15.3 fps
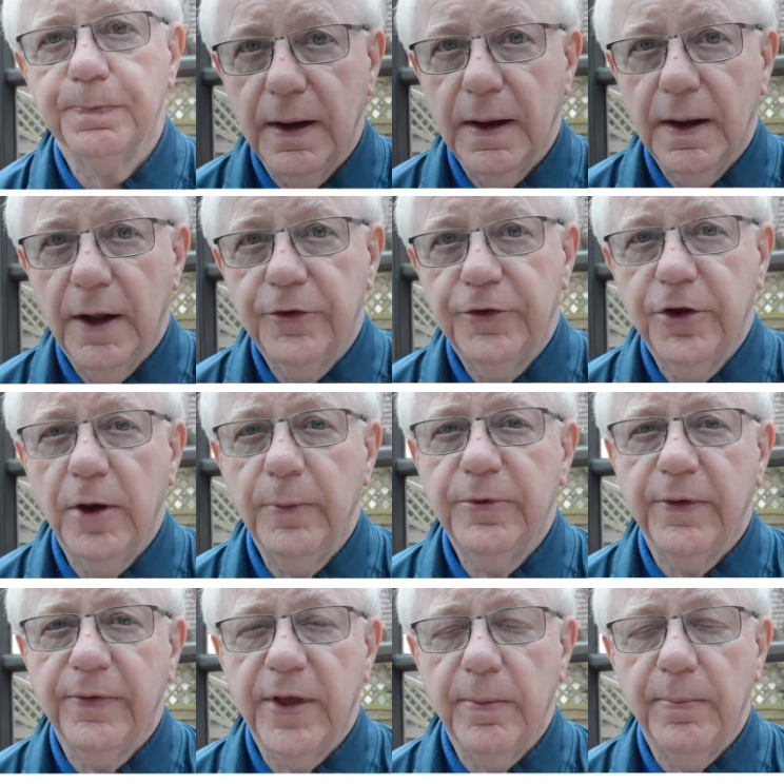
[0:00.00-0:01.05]
In terms
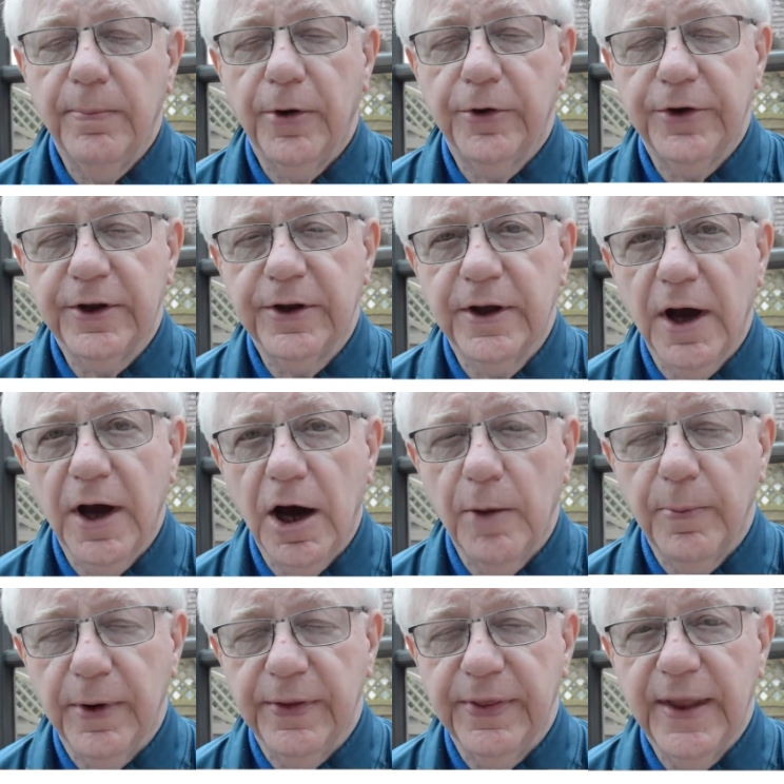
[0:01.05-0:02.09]
of the embodied
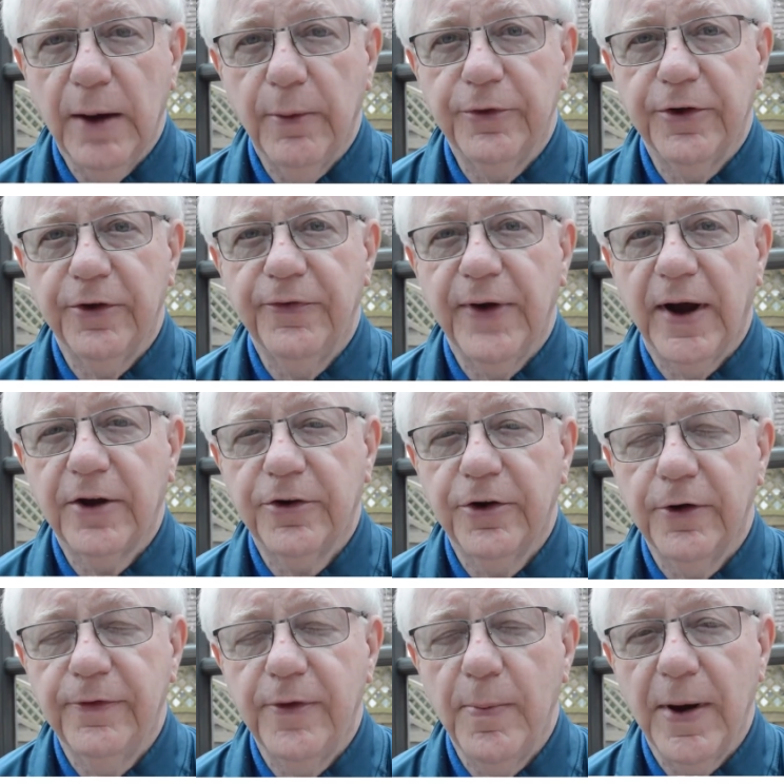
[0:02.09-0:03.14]
carbon, there was a factor
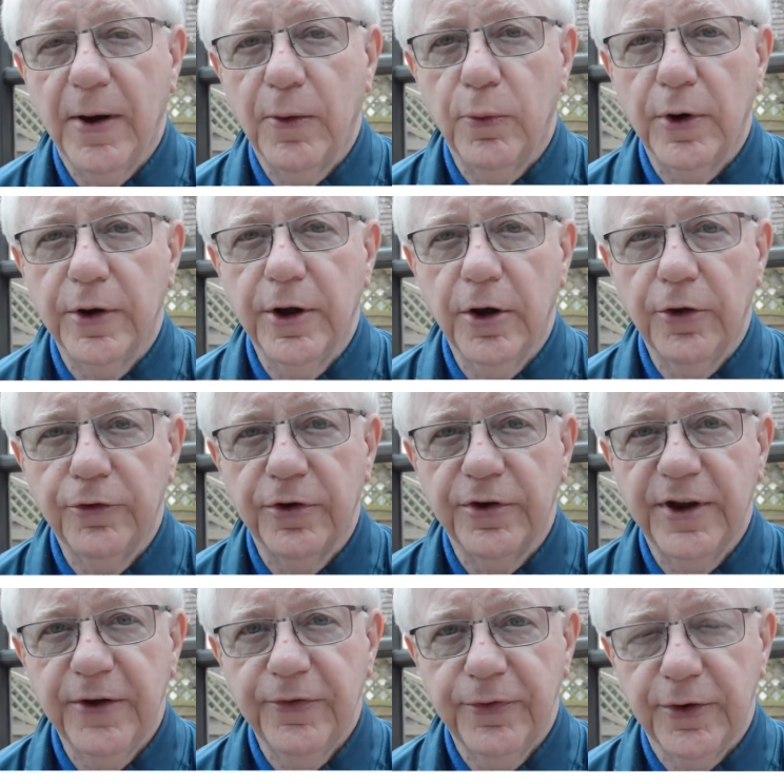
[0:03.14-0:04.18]
of about 100
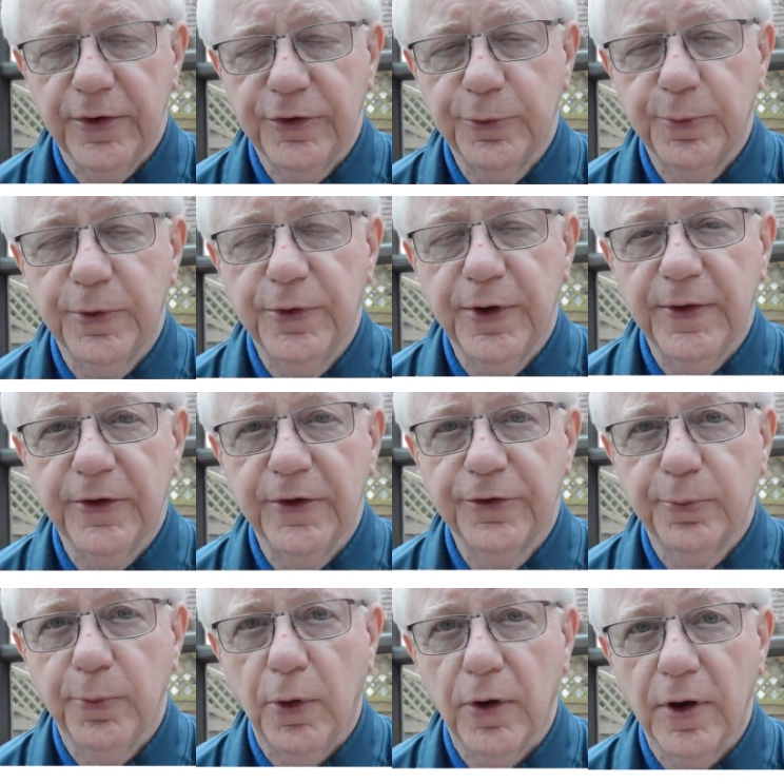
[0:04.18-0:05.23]
difference between the
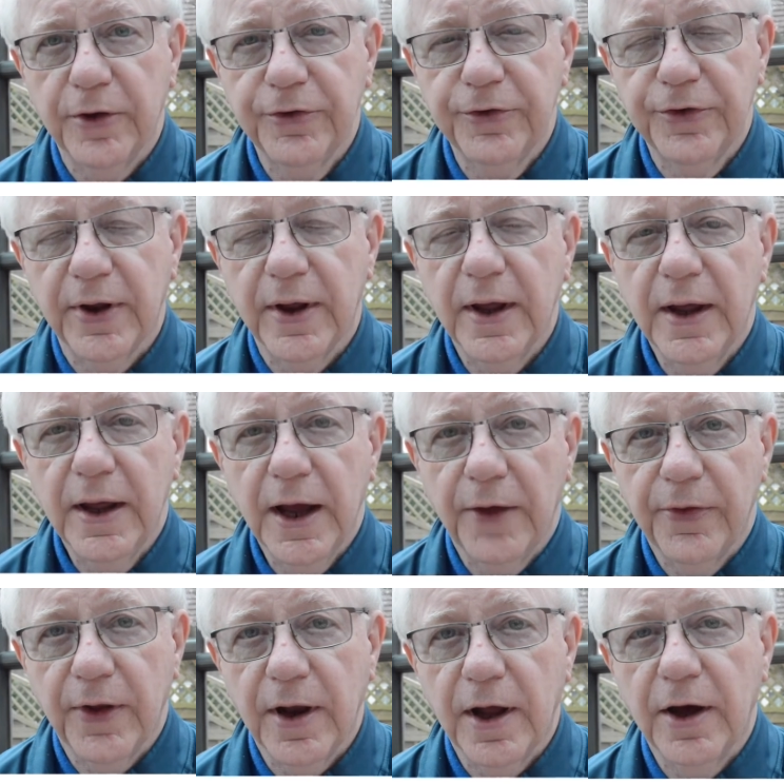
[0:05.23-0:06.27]
smallest and
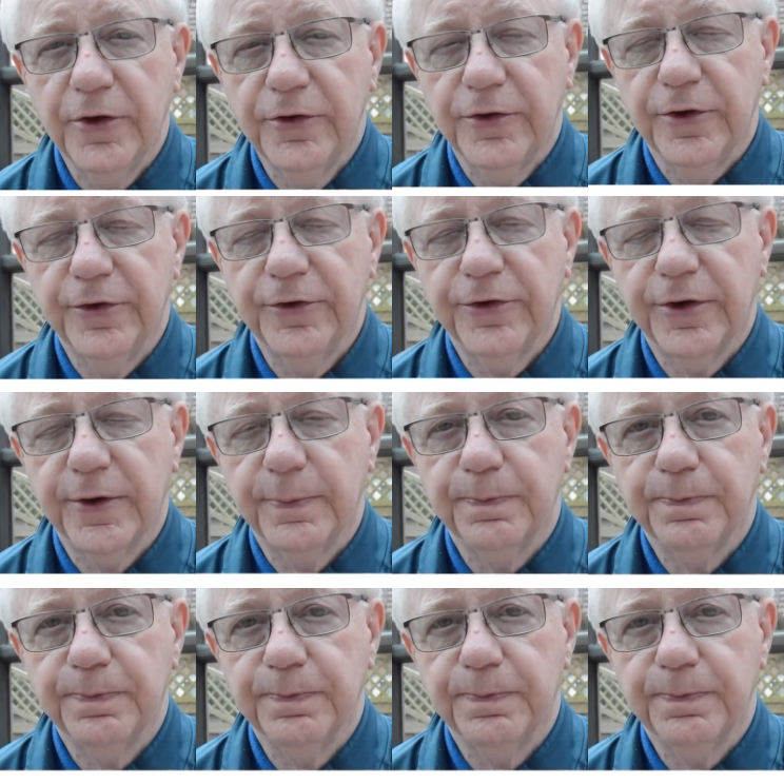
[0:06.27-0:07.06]
the largest.